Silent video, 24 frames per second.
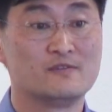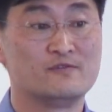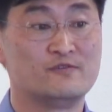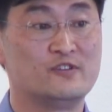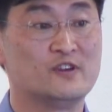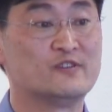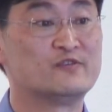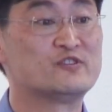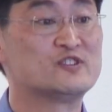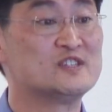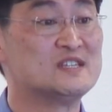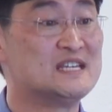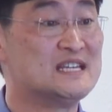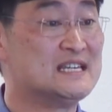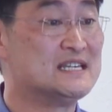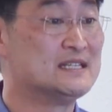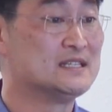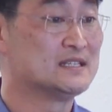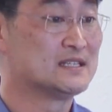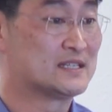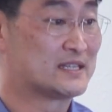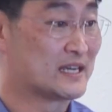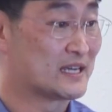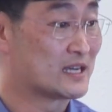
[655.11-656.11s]

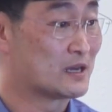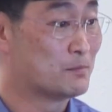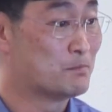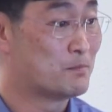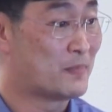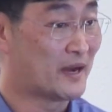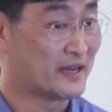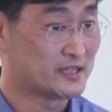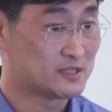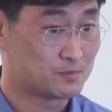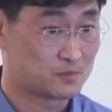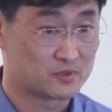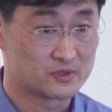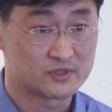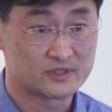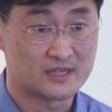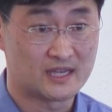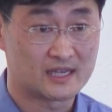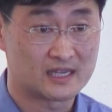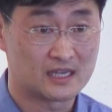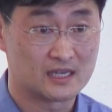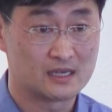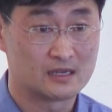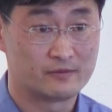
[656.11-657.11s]
15 gigabytes per
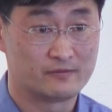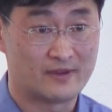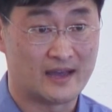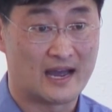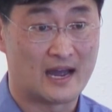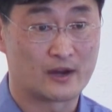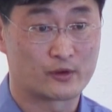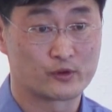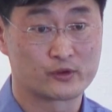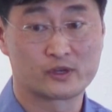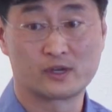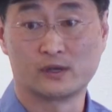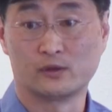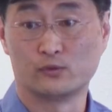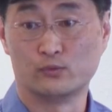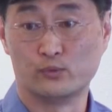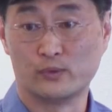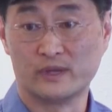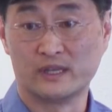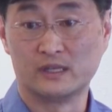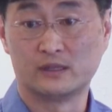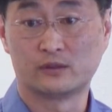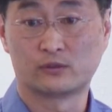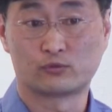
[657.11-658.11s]
second of aggregate
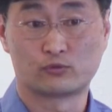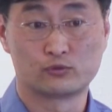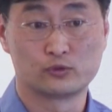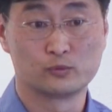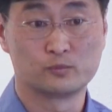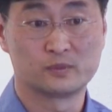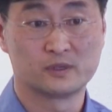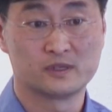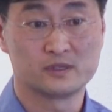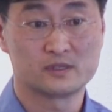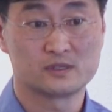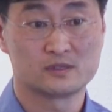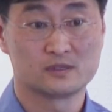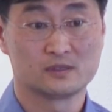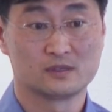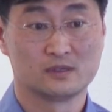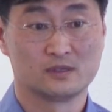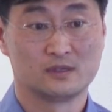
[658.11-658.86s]
read throughput,